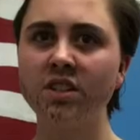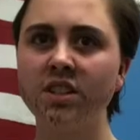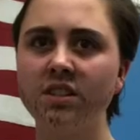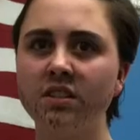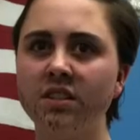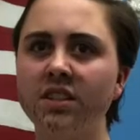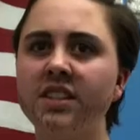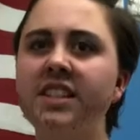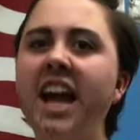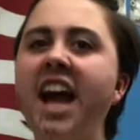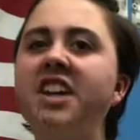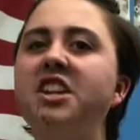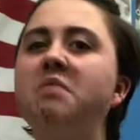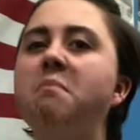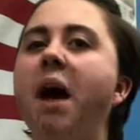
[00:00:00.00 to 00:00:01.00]

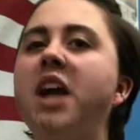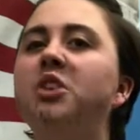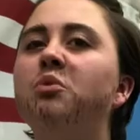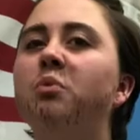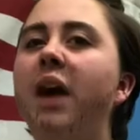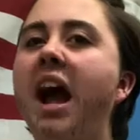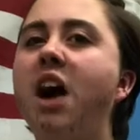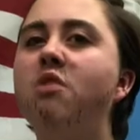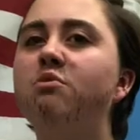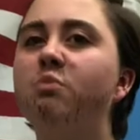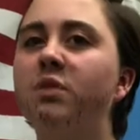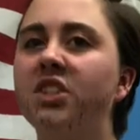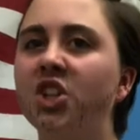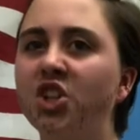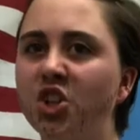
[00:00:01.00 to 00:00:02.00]
Standing my ground was a